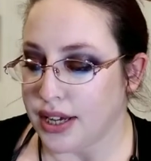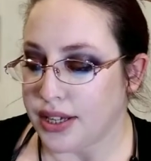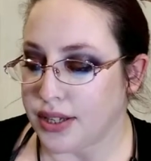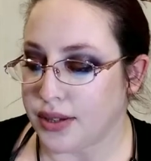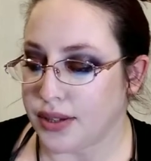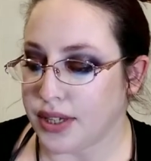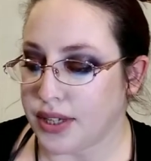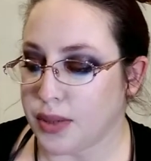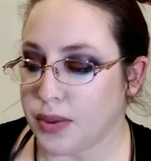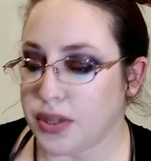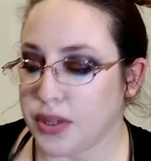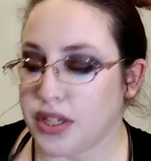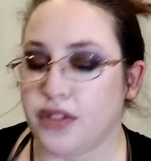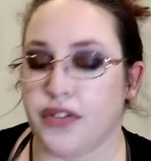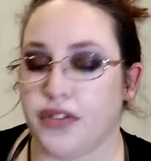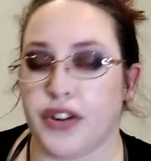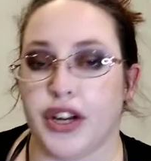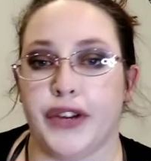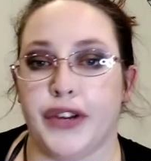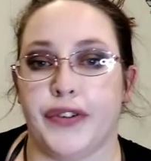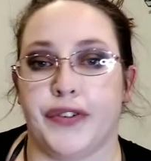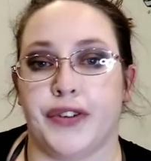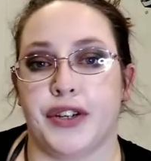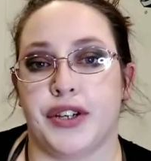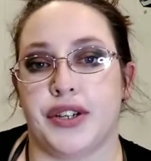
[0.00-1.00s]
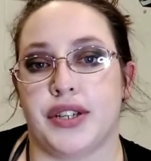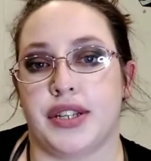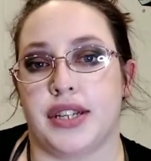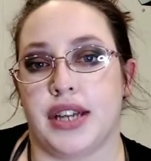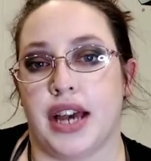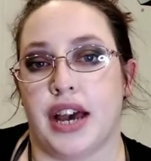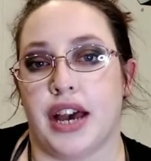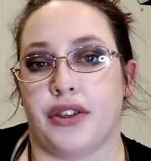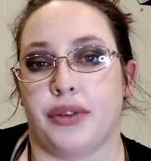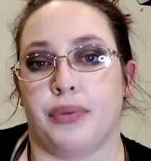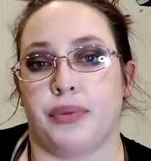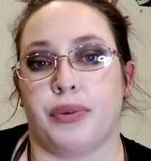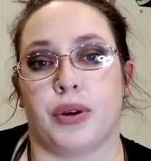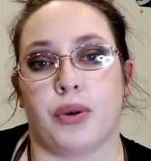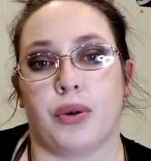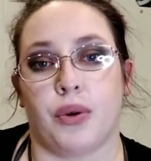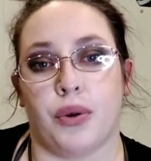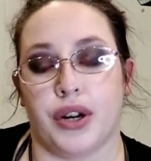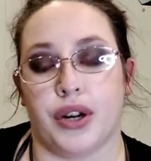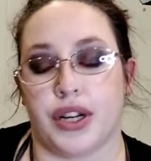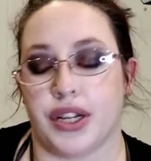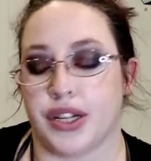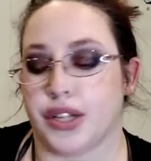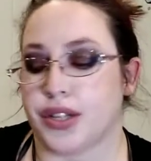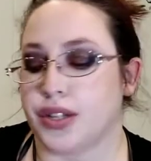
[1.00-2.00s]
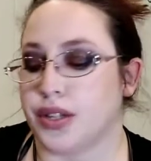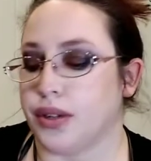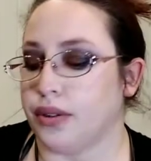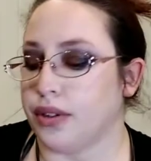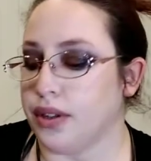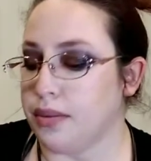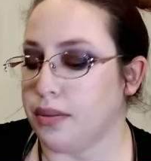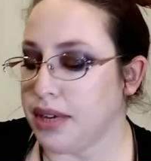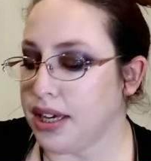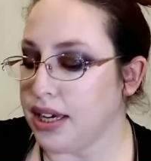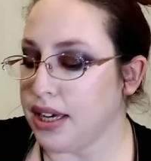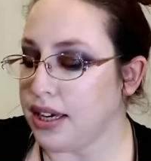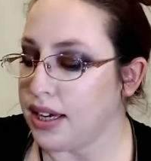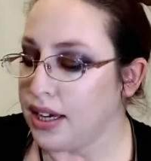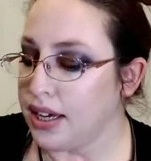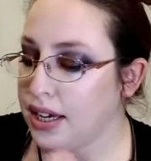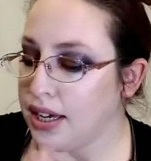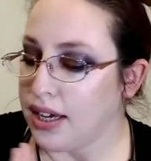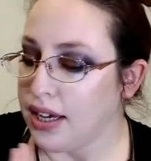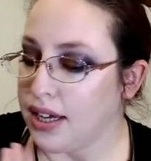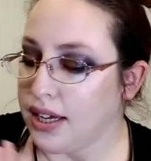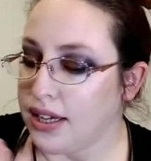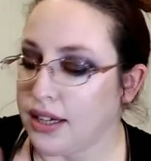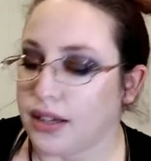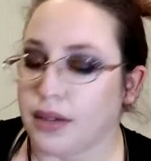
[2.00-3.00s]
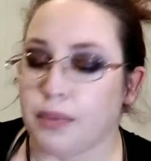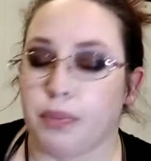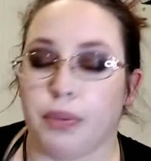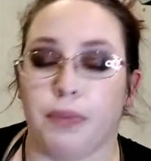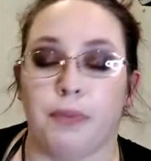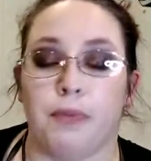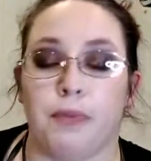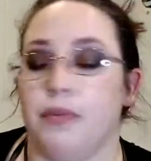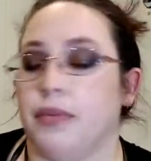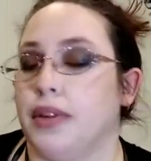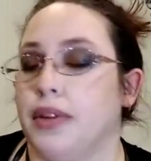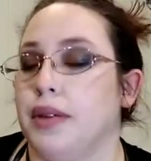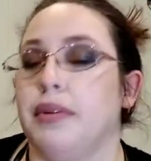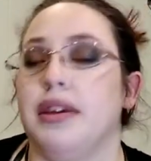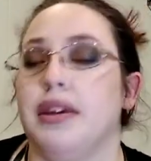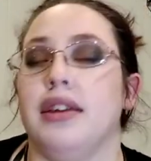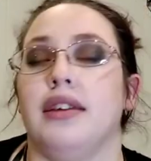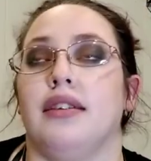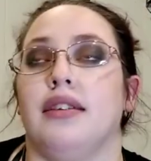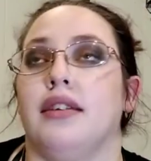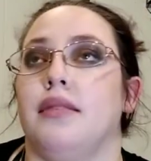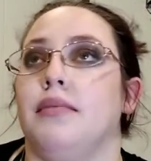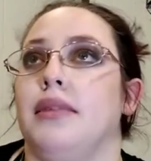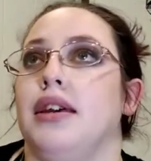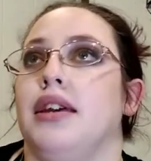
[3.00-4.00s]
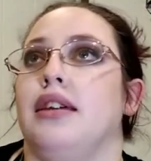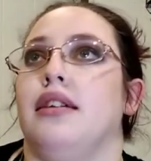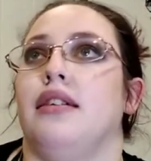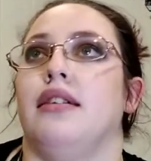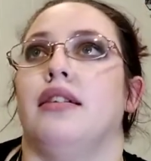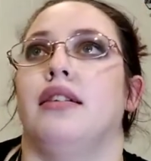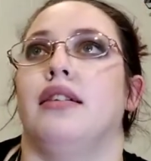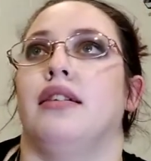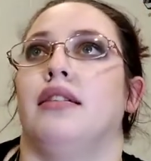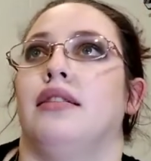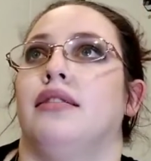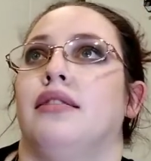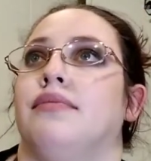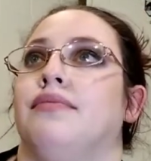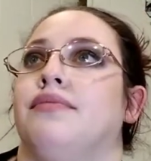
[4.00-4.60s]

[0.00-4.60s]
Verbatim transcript: So this was the very first death recorded. So let me, let me, let me